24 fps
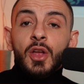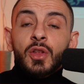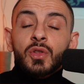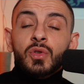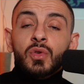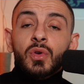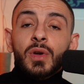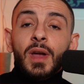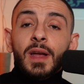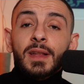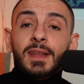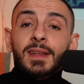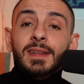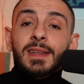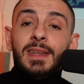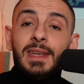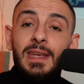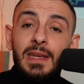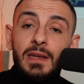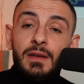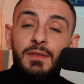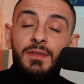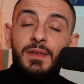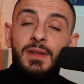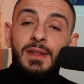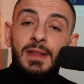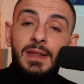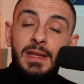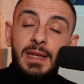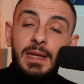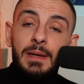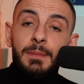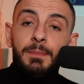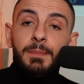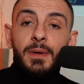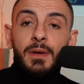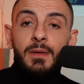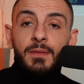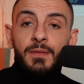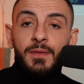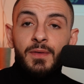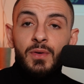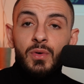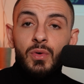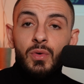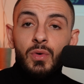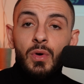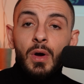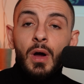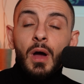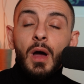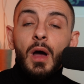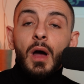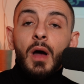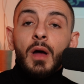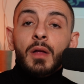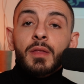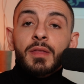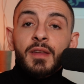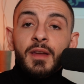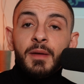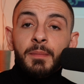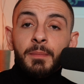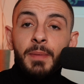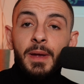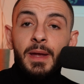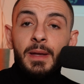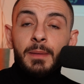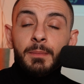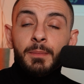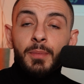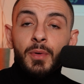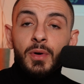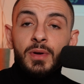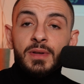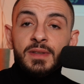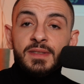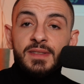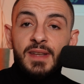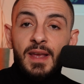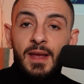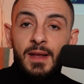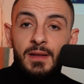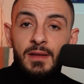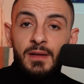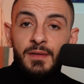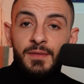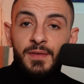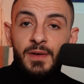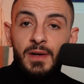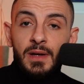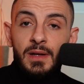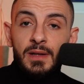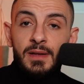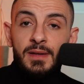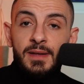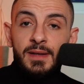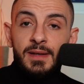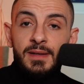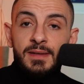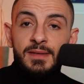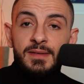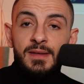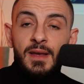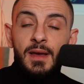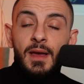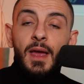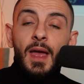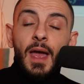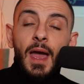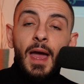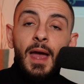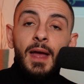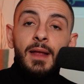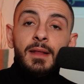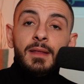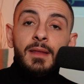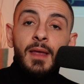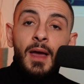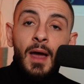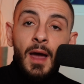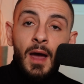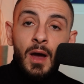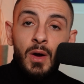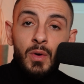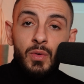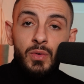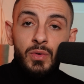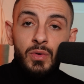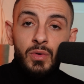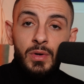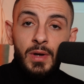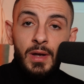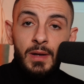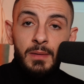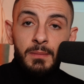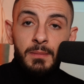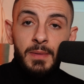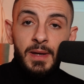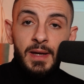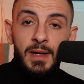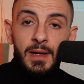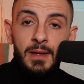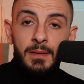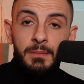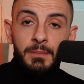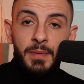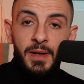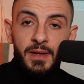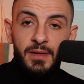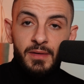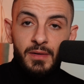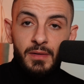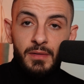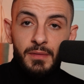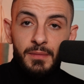to get an even deeper view on their pain points and difficulties and how you can make it better.